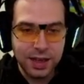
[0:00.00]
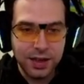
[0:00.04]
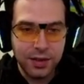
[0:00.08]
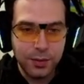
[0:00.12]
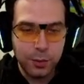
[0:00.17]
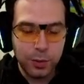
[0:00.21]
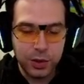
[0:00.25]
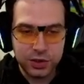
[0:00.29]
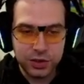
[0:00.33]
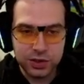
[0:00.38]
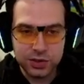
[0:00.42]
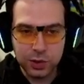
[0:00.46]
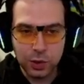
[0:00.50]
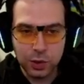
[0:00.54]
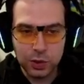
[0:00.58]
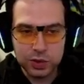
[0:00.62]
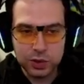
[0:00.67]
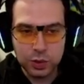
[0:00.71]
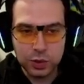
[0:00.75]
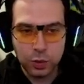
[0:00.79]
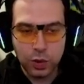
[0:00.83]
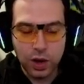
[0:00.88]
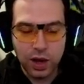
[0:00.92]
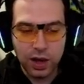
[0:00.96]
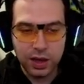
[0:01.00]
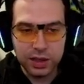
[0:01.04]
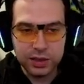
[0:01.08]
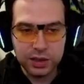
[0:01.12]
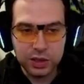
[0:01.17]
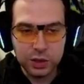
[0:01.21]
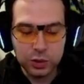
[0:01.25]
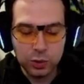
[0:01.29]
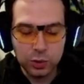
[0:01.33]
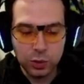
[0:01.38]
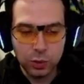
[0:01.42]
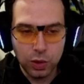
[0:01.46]
which is also why
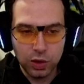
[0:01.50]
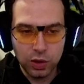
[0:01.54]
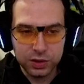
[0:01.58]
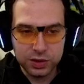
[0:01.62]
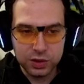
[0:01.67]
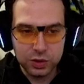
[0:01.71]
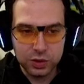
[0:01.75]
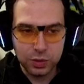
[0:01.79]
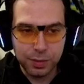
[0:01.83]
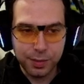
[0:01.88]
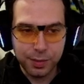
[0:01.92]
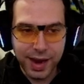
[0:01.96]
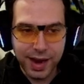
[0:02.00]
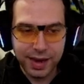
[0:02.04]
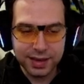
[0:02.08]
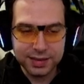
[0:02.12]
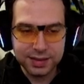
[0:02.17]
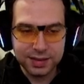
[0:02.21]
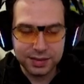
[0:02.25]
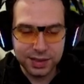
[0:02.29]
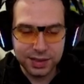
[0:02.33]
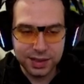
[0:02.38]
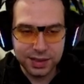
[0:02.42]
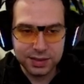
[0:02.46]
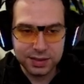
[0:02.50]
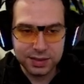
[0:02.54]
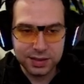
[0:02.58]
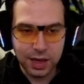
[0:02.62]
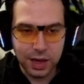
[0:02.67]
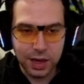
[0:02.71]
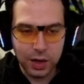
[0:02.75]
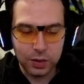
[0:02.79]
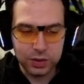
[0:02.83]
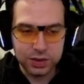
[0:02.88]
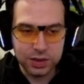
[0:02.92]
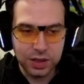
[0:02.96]
you want to max this
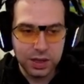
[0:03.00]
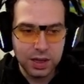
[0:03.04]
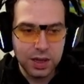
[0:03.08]
out.